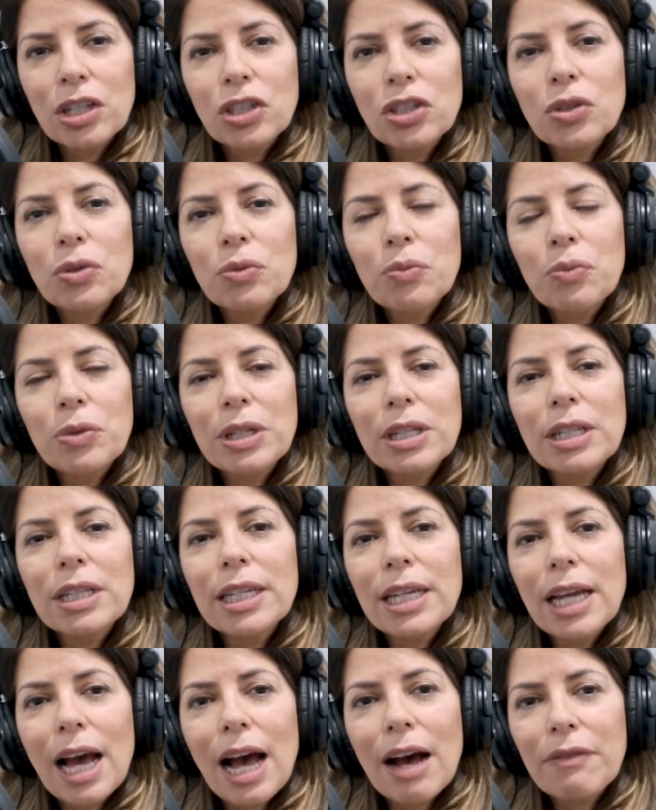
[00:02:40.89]
to
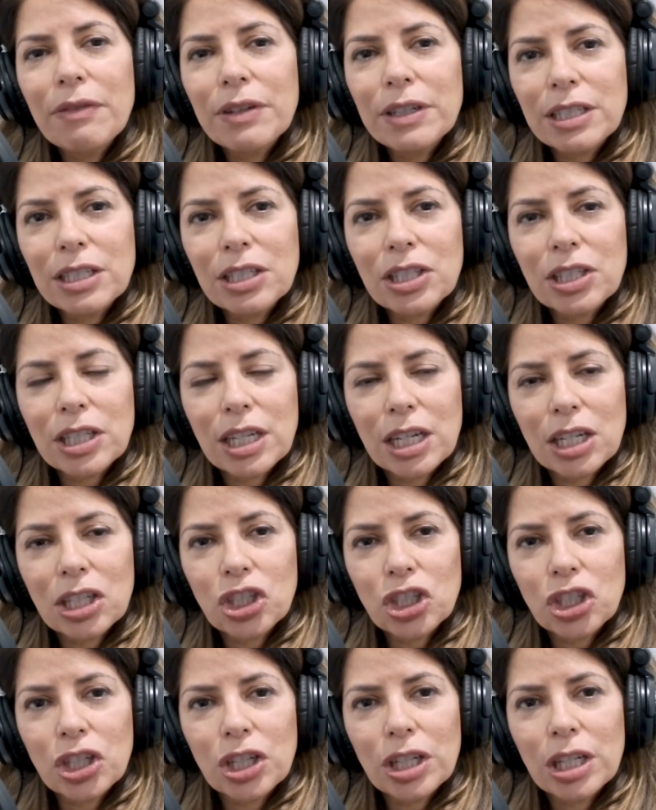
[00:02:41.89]
really have a
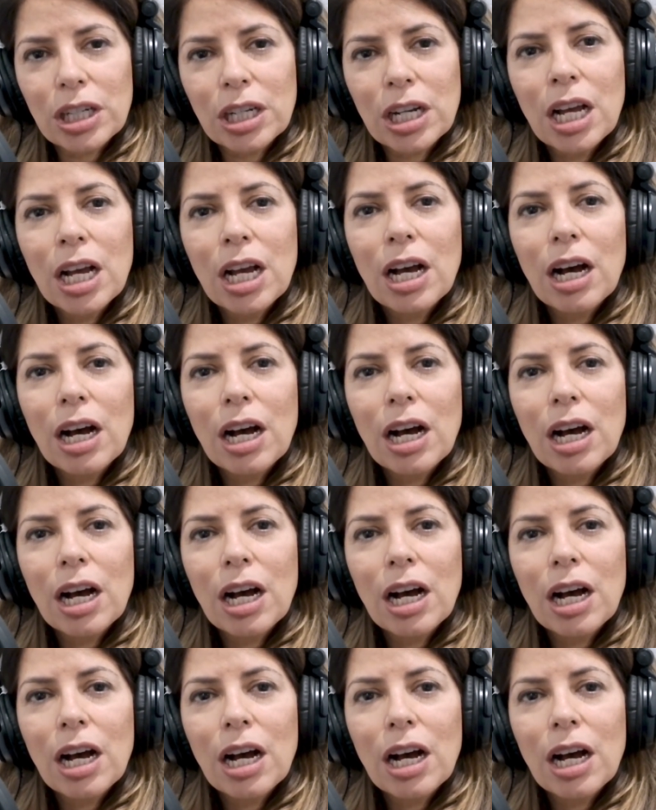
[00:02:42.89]
discussion